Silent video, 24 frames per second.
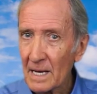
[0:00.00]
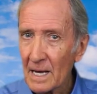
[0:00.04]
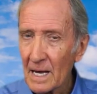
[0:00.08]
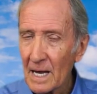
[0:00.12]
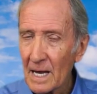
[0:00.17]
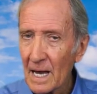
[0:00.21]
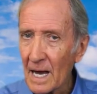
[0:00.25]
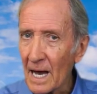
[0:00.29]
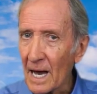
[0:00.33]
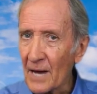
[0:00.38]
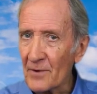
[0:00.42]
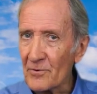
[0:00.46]

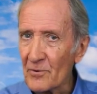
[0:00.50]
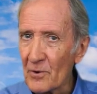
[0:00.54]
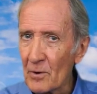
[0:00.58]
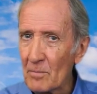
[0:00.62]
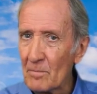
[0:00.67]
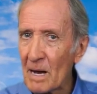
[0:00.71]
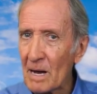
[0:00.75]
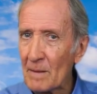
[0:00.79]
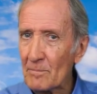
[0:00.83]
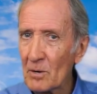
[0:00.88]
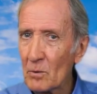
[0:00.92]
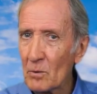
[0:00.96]
And
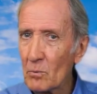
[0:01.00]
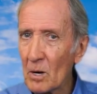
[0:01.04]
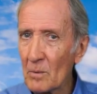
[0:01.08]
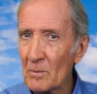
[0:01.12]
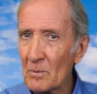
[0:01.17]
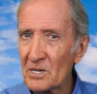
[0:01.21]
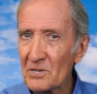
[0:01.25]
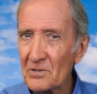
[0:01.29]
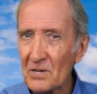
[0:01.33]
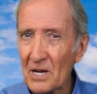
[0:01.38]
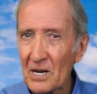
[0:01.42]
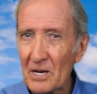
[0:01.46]
remember what we
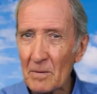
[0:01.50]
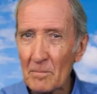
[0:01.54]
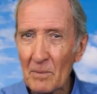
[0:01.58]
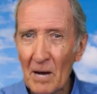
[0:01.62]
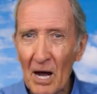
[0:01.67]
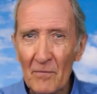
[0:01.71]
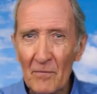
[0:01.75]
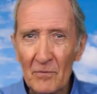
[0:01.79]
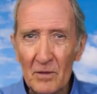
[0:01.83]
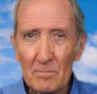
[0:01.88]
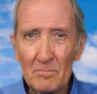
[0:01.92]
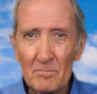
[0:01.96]
said about
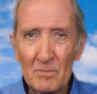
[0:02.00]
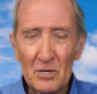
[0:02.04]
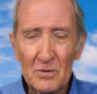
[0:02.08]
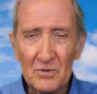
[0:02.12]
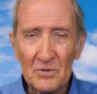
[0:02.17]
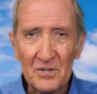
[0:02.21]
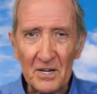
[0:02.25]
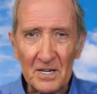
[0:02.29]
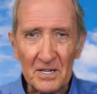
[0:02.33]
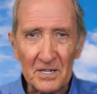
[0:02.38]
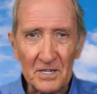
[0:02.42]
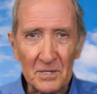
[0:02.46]
the
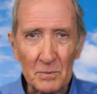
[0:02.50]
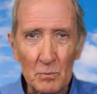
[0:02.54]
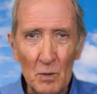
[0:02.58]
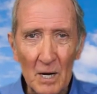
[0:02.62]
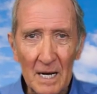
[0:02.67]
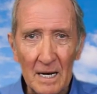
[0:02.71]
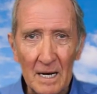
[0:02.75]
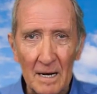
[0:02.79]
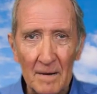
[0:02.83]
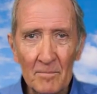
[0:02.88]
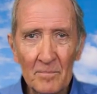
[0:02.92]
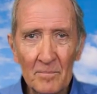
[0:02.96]
music as
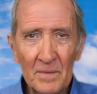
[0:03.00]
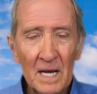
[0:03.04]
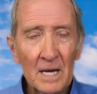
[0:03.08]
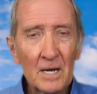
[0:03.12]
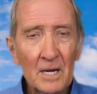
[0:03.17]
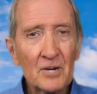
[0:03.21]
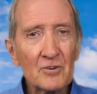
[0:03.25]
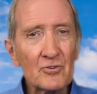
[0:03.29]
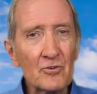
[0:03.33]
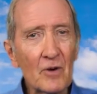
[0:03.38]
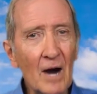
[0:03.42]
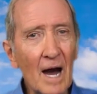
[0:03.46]
well.
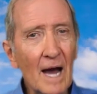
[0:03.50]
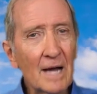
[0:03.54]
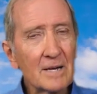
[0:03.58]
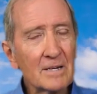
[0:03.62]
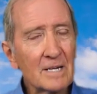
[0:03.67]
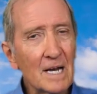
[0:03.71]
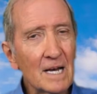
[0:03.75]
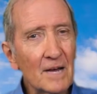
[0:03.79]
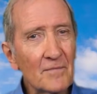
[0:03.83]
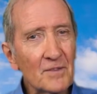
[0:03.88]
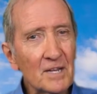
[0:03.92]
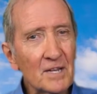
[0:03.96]
Try and
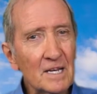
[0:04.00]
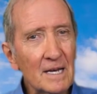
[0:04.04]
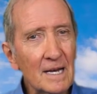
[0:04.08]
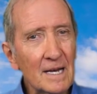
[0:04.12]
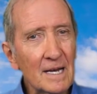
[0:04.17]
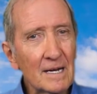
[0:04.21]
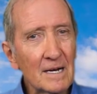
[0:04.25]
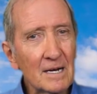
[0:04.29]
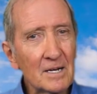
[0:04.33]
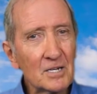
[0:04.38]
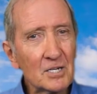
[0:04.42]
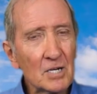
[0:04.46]
get the
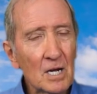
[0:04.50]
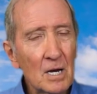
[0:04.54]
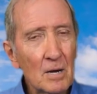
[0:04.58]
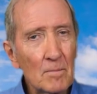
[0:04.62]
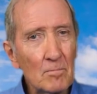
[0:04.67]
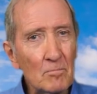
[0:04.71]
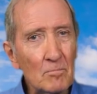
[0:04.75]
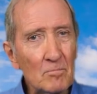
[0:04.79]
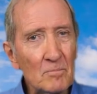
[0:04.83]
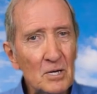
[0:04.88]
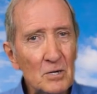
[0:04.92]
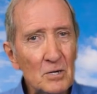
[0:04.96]
English
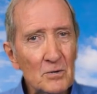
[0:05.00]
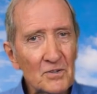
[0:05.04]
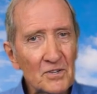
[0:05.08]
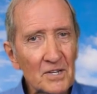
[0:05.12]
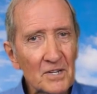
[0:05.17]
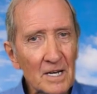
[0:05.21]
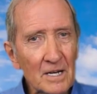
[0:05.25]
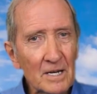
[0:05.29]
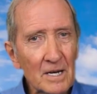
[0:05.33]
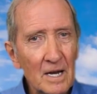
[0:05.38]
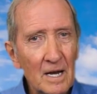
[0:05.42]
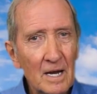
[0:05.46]

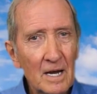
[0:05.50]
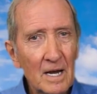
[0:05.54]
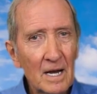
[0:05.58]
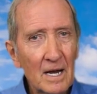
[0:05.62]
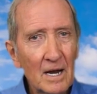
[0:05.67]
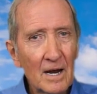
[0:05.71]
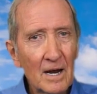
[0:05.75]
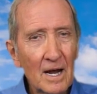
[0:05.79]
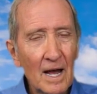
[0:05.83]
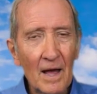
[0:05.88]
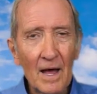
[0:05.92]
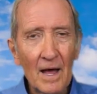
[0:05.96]
music.
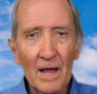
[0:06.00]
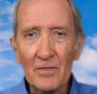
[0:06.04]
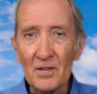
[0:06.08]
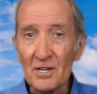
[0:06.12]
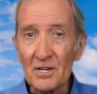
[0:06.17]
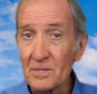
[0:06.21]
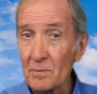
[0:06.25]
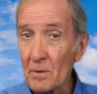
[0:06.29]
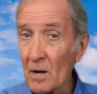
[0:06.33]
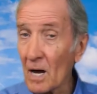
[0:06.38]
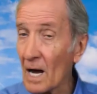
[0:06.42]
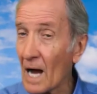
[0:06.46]

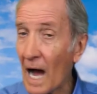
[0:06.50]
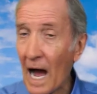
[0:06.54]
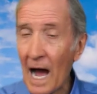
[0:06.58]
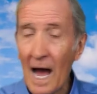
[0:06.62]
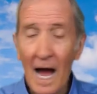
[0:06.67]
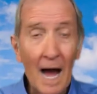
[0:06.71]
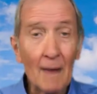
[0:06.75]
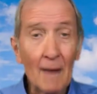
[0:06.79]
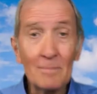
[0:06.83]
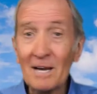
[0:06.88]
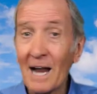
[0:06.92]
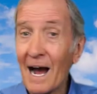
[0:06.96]

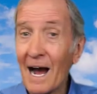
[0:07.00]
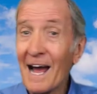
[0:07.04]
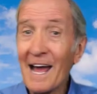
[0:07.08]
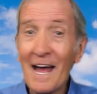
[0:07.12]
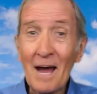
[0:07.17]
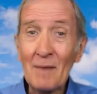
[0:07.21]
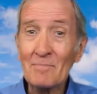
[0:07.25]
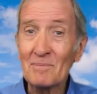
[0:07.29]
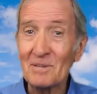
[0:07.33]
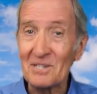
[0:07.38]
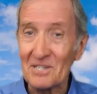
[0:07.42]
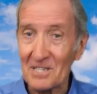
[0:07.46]
I
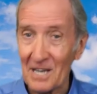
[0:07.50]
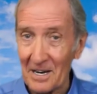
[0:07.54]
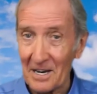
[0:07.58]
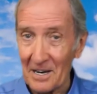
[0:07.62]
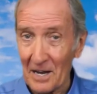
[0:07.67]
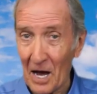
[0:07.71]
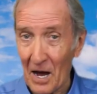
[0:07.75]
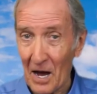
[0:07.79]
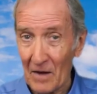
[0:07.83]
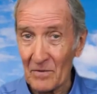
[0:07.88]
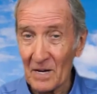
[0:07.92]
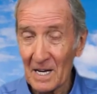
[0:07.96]
happen to
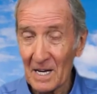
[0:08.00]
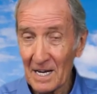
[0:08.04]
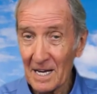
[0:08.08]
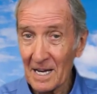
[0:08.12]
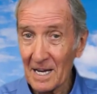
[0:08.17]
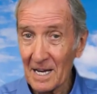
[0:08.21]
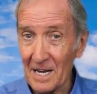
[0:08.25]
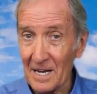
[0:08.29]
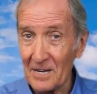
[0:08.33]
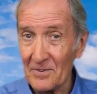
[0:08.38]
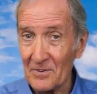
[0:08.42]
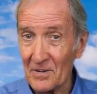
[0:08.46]
love
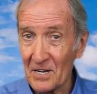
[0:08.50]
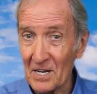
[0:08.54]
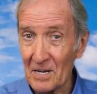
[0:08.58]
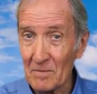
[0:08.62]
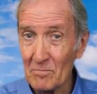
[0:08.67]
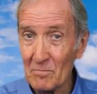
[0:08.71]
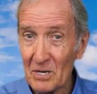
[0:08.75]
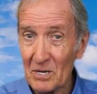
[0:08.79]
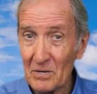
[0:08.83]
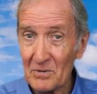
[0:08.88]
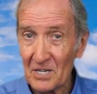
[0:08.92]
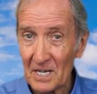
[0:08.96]
Indian
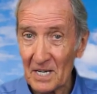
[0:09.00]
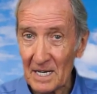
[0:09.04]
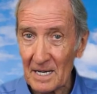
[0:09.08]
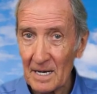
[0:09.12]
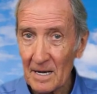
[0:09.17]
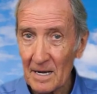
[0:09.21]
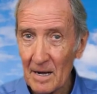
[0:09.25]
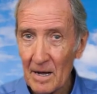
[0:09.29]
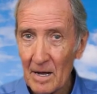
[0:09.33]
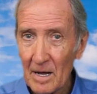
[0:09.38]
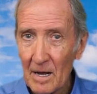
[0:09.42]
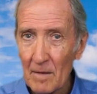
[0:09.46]
music,
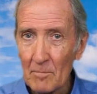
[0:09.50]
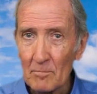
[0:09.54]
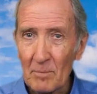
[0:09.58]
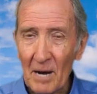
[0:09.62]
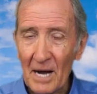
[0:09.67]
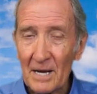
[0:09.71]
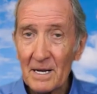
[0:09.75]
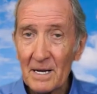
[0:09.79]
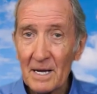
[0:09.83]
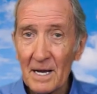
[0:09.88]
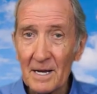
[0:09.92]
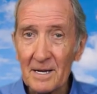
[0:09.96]
but
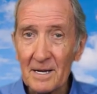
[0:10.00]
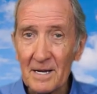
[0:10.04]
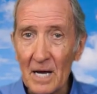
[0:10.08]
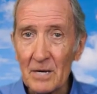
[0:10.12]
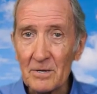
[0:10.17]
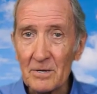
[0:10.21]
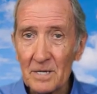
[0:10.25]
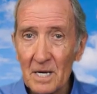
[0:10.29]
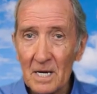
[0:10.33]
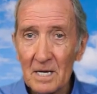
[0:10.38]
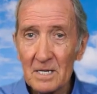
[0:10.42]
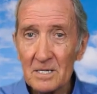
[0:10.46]
it goes
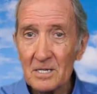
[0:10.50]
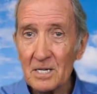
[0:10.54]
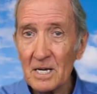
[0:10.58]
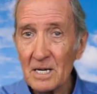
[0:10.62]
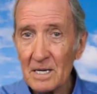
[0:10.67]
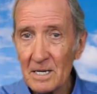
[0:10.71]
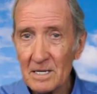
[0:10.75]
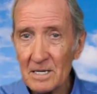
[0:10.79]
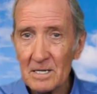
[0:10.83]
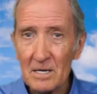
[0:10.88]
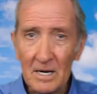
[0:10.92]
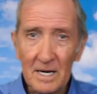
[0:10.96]

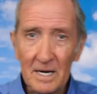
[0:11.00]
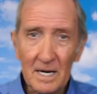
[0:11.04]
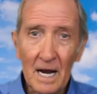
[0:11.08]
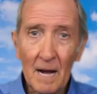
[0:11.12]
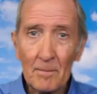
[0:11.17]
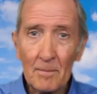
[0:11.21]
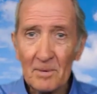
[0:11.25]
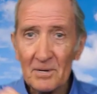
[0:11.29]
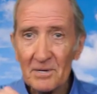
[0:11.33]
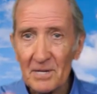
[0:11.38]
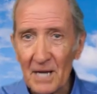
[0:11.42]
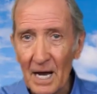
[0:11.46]
tinky-donky, up
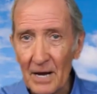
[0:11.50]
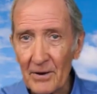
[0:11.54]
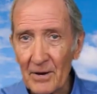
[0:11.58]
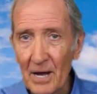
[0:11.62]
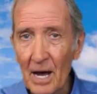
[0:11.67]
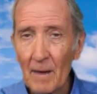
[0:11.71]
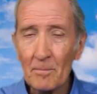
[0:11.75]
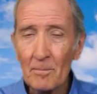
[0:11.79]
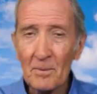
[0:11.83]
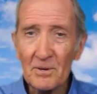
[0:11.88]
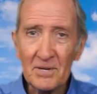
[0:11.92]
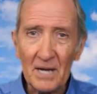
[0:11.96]
and
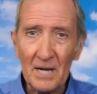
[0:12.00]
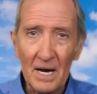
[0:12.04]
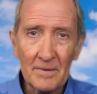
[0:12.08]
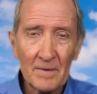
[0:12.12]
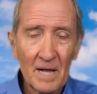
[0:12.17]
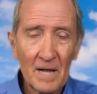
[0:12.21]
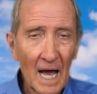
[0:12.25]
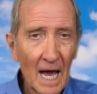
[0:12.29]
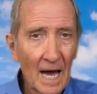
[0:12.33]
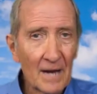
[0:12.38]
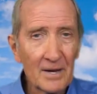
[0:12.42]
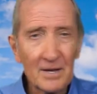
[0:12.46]
down,
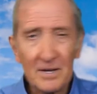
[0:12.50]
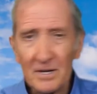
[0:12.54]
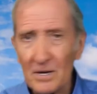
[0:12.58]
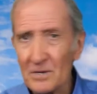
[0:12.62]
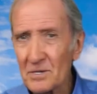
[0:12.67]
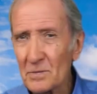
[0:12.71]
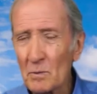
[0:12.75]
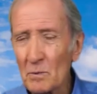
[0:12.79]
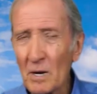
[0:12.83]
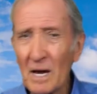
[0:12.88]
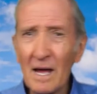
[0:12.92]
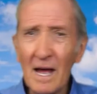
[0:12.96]
and it goes
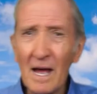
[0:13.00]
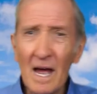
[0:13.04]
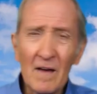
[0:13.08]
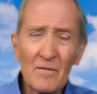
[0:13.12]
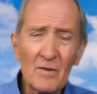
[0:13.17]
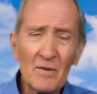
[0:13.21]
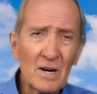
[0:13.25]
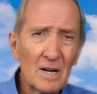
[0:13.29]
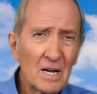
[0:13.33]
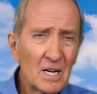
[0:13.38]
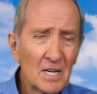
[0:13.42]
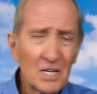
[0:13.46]

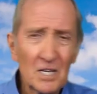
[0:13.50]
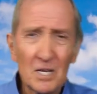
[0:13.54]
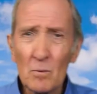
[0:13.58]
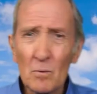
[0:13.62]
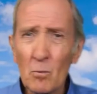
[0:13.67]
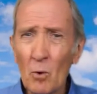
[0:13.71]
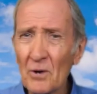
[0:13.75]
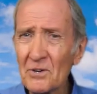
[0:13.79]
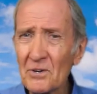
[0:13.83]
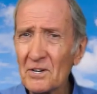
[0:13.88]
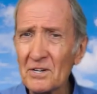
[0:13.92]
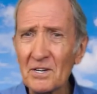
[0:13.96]
wherever you
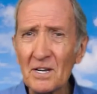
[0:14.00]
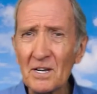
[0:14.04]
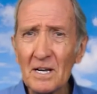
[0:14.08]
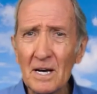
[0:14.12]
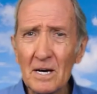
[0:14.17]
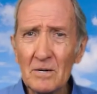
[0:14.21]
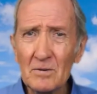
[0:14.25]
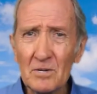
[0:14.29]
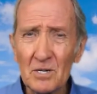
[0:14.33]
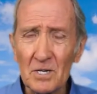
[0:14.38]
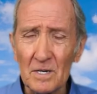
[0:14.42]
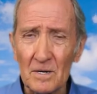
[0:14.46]
want it to go
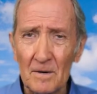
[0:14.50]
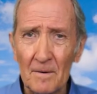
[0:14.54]
to.